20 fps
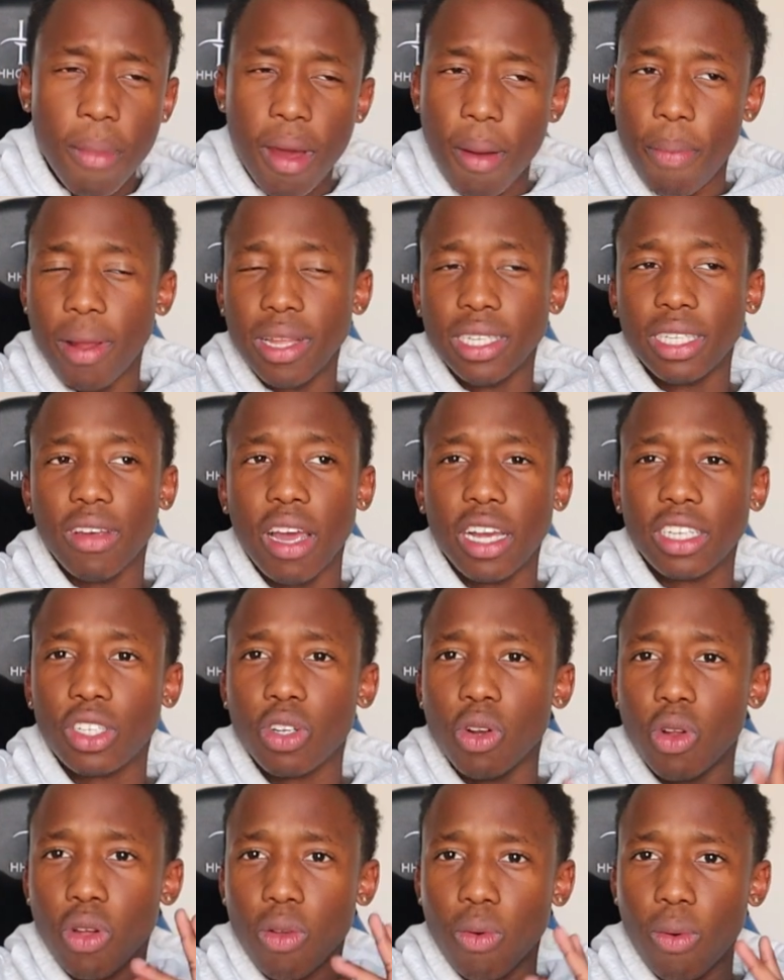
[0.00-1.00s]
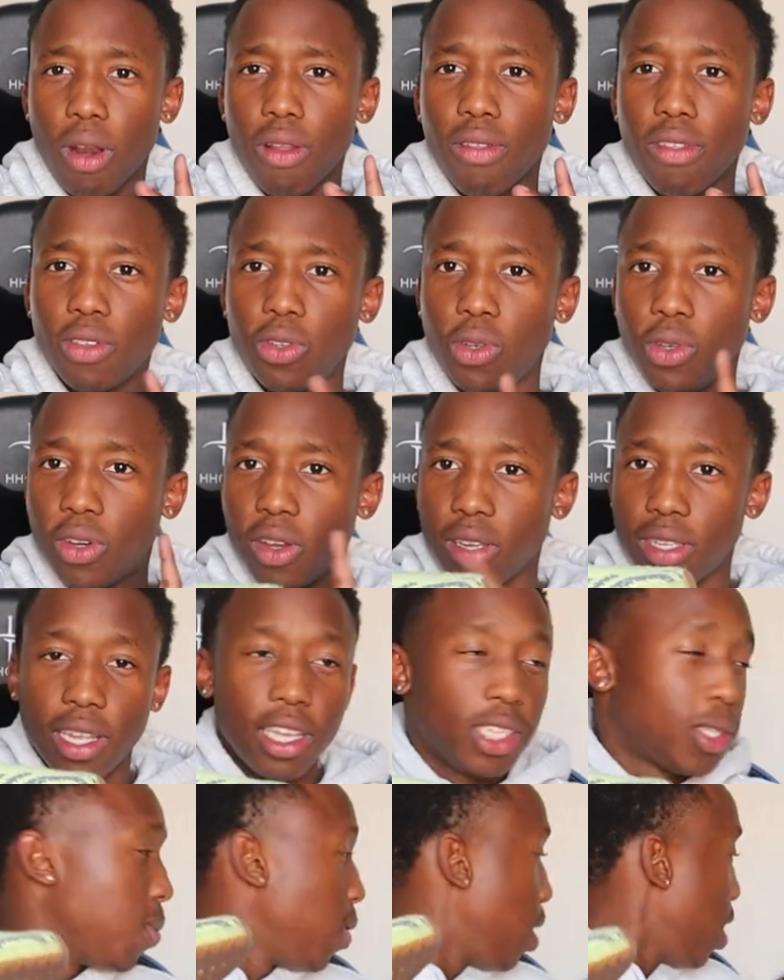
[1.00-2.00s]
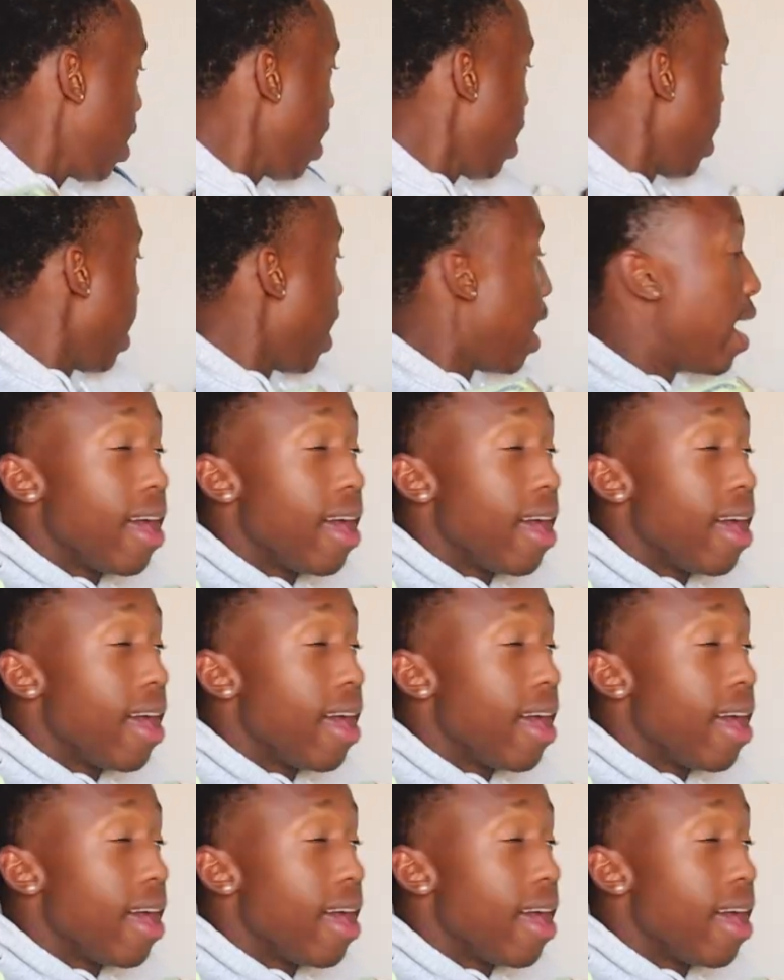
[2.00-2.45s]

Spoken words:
my parents, actually one of the two, because this one